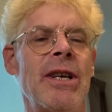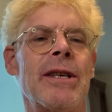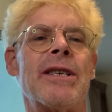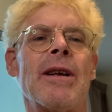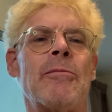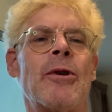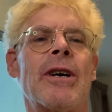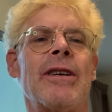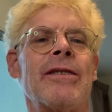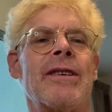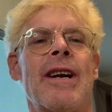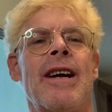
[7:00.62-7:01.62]
it's somewhere
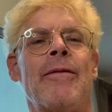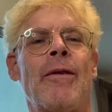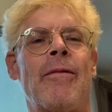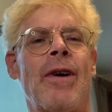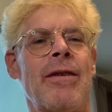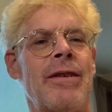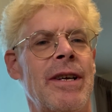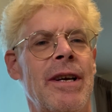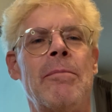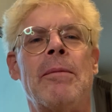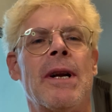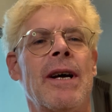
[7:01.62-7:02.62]
else and I haven't found it
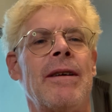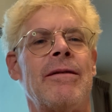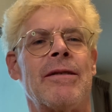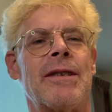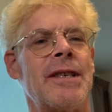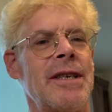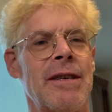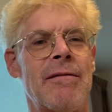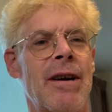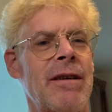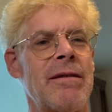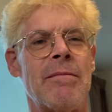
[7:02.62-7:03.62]
yet, but I don't see it
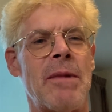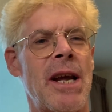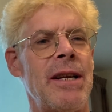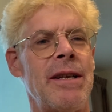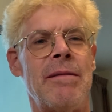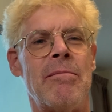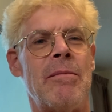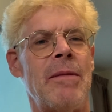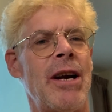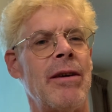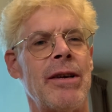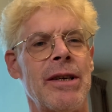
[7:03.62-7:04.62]
around the main
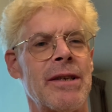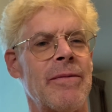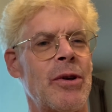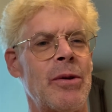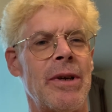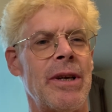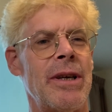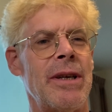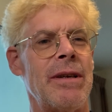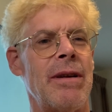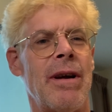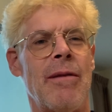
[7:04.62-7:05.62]
areas of Hua
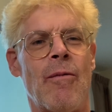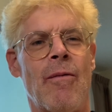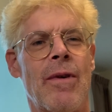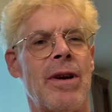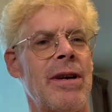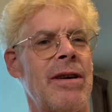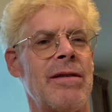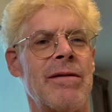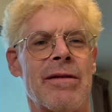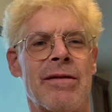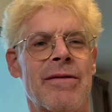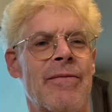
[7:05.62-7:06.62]
Hin.
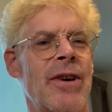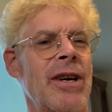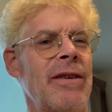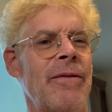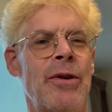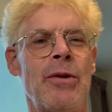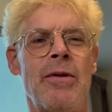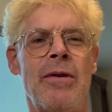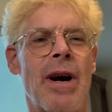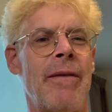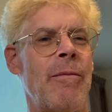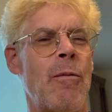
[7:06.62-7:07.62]
There's very few,
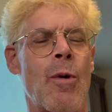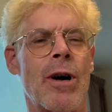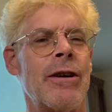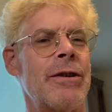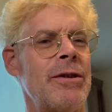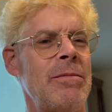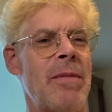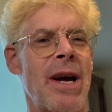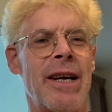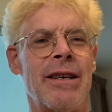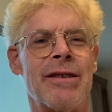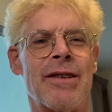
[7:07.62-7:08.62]
1 or 2
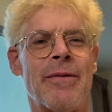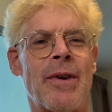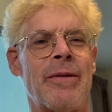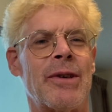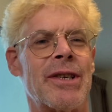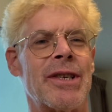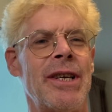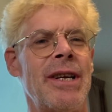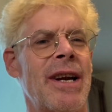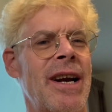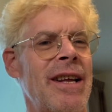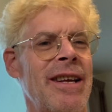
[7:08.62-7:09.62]
beggars I've ever
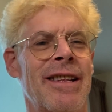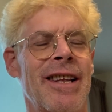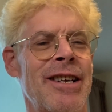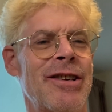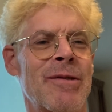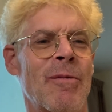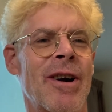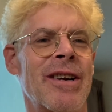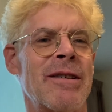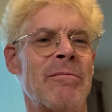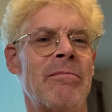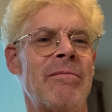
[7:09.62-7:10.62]
seen, and I think they just
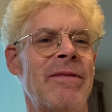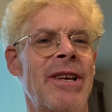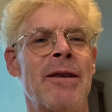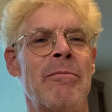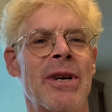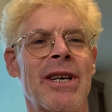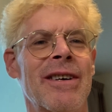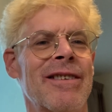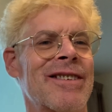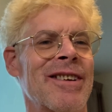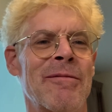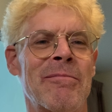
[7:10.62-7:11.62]
wanted to get a beer or
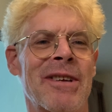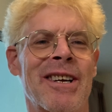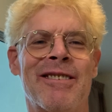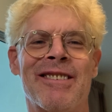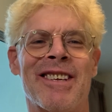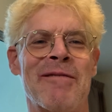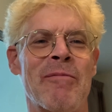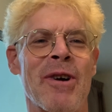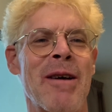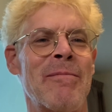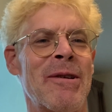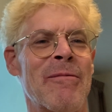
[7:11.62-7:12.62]
something. They
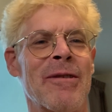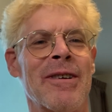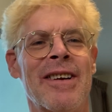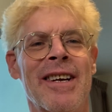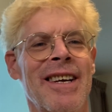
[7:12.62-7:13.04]
probably weren't,